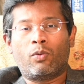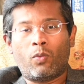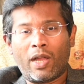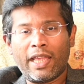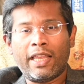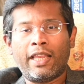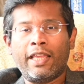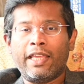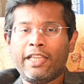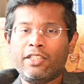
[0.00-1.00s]
While
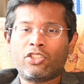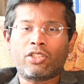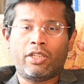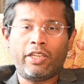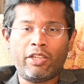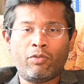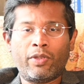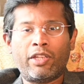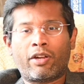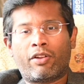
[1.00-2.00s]
each new
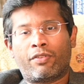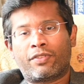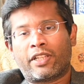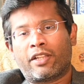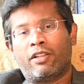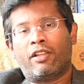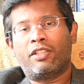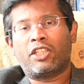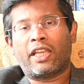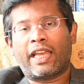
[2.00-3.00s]
era of
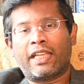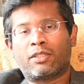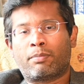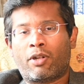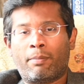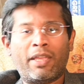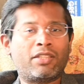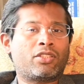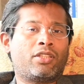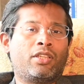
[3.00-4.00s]
technology has
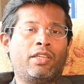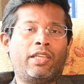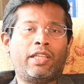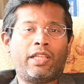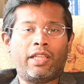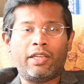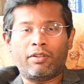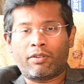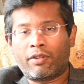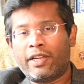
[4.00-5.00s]
promised
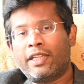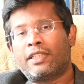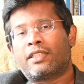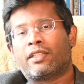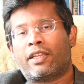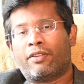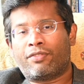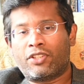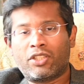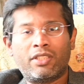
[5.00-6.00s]
increased
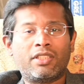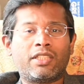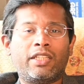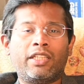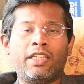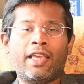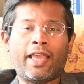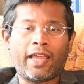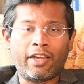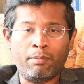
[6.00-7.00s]
efficiency
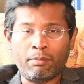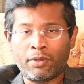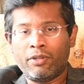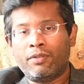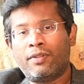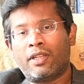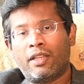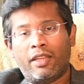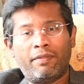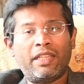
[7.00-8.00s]
and improved
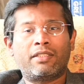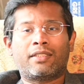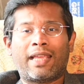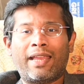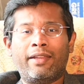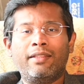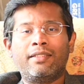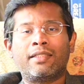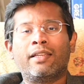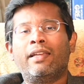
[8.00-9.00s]
living
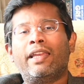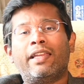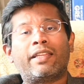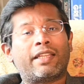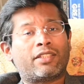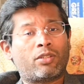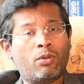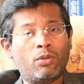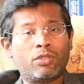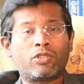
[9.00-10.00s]
standards, it has
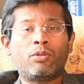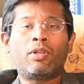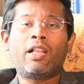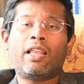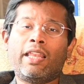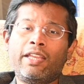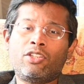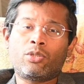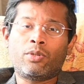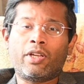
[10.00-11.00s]
also led
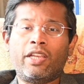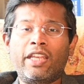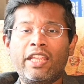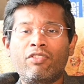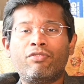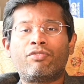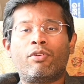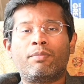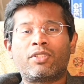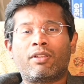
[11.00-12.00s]
to new
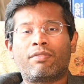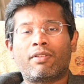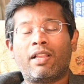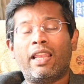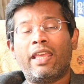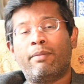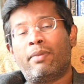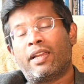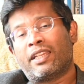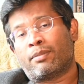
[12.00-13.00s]
forms of
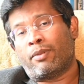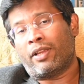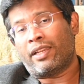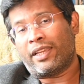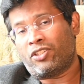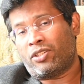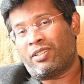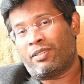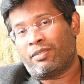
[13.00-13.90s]
labor exploitation.